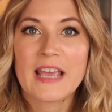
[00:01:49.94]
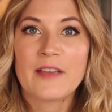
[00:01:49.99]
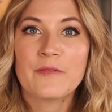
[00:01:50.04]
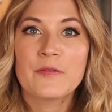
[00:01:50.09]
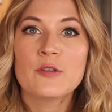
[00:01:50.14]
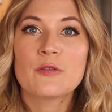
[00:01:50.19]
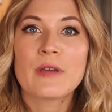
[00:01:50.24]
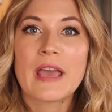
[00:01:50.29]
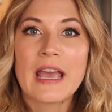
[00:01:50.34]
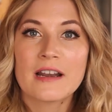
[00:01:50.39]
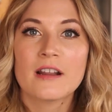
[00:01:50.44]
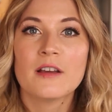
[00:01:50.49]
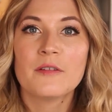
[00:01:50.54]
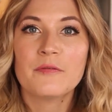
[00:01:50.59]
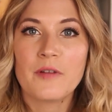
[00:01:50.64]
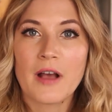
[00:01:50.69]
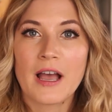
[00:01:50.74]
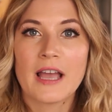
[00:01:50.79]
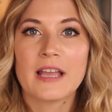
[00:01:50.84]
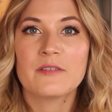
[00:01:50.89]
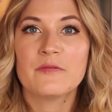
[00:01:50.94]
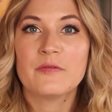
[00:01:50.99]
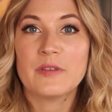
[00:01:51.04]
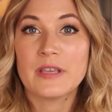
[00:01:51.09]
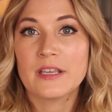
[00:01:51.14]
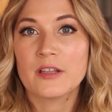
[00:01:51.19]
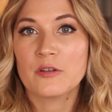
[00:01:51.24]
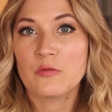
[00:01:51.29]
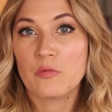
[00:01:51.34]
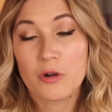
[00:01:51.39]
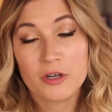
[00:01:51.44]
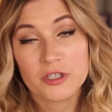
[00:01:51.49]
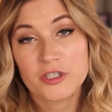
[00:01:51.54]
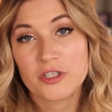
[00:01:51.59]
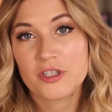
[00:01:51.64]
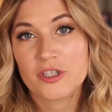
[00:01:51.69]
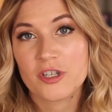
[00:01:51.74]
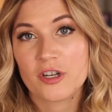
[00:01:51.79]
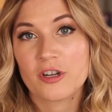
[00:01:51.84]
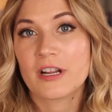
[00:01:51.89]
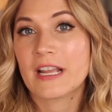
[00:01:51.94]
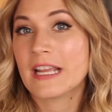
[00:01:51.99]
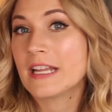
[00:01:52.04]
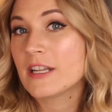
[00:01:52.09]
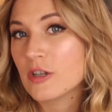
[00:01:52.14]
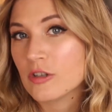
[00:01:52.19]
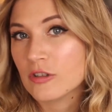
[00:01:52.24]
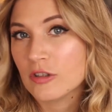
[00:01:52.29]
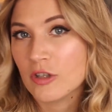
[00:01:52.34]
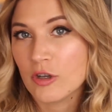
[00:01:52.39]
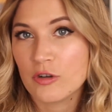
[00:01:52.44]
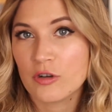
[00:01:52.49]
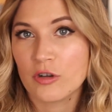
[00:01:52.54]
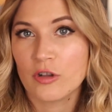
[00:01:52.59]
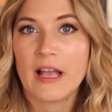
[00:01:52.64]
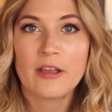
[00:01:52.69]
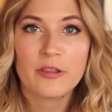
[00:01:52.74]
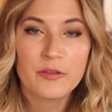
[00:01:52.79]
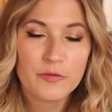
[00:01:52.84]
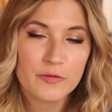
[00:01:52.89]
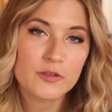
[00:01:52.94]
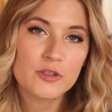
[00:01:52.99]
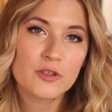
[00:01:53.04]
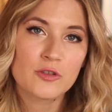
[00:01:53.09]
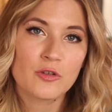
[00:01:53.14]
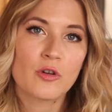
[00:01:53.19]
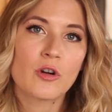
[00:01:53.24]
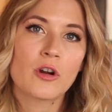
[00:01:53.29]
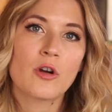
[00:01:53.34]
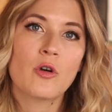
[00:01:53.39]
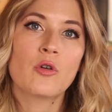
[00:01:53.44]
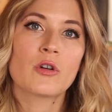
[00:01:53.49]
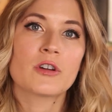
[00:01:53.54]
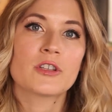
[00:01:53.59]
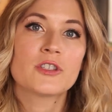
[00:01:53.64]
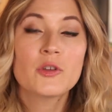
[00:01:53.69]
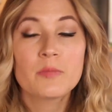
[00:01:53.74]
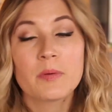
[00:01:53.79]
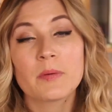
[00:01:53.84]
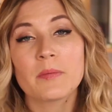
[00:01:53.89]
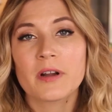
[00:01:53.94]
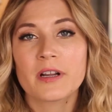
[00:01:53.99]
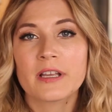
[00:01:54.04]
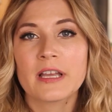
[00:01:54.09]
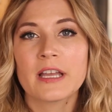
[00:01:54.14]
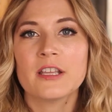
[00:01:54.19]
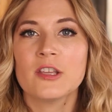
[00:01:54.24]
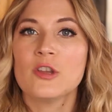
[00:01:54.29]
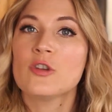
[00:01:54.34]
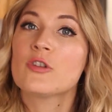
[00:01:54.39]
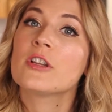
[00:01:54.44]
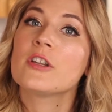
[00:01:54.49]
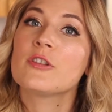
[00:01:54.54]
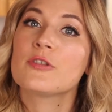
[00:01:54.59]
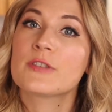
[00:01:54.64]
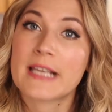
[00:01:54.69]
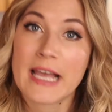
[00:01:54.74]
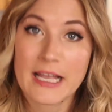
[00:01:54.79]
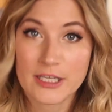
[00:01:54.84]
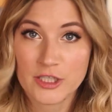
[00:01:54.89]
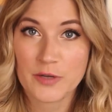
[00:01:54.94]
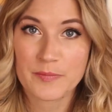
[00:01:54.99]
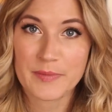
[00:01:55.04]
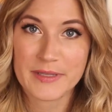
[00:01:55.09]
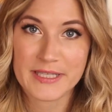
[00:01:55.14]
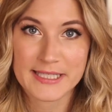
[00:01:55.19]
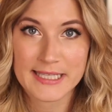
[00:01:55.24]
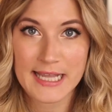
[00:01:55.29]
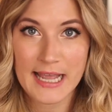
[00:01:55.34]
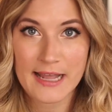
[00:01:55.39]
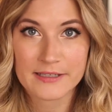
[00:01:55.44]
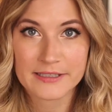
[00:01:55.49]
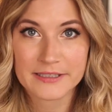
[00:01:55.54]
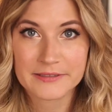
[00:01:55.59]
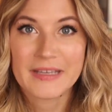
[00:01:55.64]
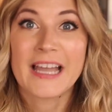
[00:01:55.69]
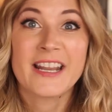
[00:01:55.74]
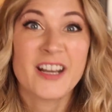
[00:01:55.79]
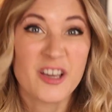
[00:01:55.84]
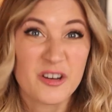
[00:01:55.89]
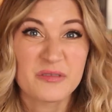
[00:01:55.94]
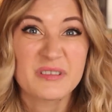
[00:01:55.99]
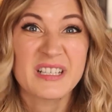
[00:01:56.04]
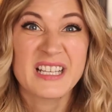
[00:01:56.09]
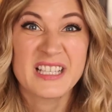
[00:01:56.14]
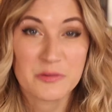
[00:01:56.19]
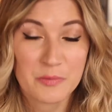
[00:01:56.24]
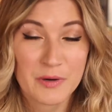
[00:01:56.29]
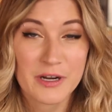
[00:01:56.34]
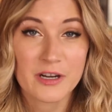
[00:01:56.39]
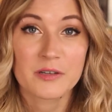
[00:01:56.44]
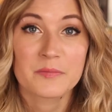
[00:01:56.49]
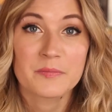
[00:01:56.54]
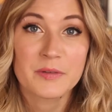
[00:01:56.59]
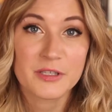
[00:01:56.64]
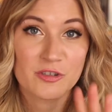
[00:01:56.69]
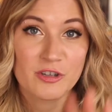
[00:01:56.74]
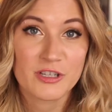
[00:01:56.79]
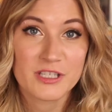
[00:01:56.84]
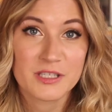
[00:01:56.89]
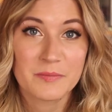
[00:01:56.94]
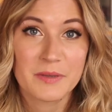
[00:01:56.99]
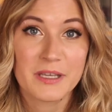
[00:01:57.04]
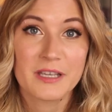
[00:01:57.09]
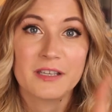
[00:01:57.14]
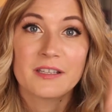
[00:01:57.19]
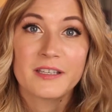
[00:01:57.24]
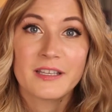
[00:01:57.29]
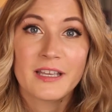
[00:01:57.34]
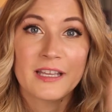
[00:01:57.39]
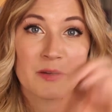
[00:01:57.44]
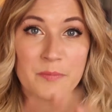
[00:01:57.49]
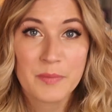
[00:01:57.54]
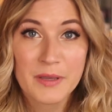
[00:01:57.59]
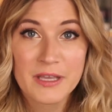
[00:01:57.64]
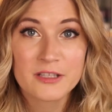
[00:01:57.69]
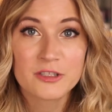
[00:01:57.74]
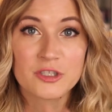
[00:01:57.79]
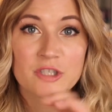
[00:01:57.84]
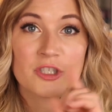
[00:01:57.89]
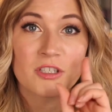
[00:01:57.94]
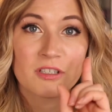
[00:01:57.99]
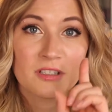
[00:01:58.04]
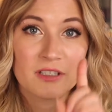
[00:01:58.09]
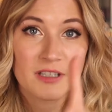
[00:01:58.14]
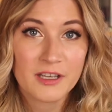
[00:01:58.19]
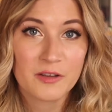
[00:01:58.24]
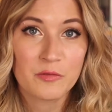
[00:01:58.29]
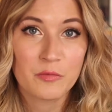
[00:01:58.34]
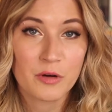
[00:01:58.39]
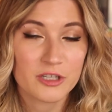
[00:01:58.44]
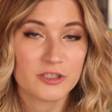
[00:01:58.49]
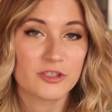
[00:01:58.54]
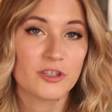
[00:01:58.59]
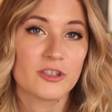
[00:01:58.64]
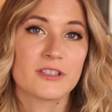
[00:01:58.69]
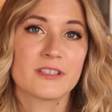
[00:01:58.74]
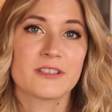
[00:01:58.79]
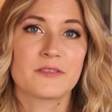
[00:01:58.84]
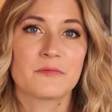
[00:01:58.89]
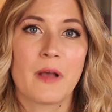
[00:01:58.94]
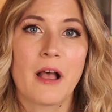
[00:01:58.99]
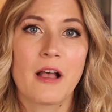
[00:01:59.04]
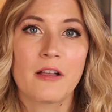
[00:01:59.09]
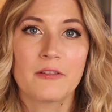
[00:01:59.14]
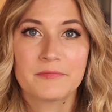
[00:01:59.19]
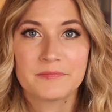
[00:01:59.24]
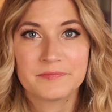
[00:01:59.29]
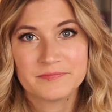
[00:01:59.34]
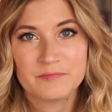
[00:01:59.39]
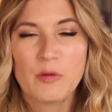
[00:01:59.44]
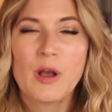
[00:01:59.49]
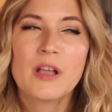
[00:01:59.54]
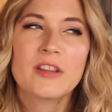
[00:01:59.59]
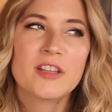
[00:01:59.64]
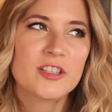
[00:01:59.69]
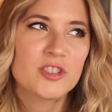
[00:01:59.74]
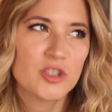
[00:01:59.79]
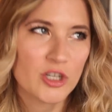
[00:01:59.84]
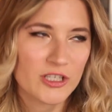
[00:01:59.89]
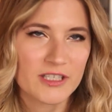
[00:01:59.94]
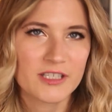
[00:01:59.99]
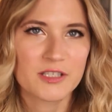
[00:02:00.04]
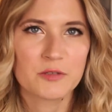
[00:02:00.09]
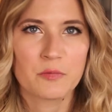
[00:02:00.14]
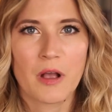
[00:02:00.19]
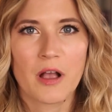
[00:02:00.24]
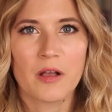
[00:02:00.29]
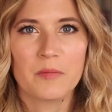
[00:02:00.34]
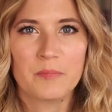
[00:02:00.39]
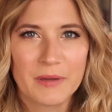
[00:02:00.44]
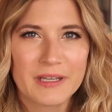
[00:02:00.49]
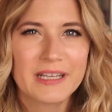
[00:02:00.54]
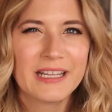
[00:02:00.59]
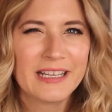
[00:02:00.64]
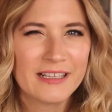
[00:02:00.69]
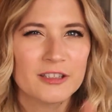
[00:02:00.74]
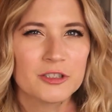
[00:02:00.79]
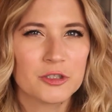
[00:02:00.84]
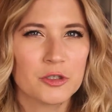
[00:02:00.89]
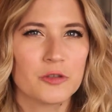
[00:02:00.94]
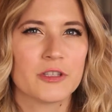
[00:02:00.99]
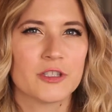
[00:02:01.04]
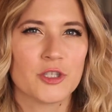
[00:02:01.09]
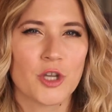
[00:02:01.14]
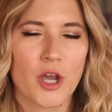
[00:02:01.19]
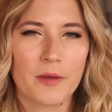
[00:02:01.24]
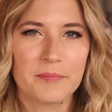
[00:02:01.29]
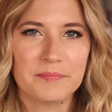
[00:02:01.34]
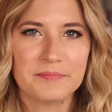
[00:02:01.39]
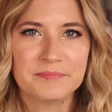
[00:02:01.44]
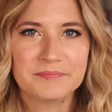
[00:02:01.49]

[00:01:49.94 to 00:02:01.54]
If you cannot find vegan Worcestershire in your local health food store or supermarket, you can use ketchup instead. I know, it's weird, but trust me, in a pinch, it works just as well. Well, not just as well, but it'll do the job.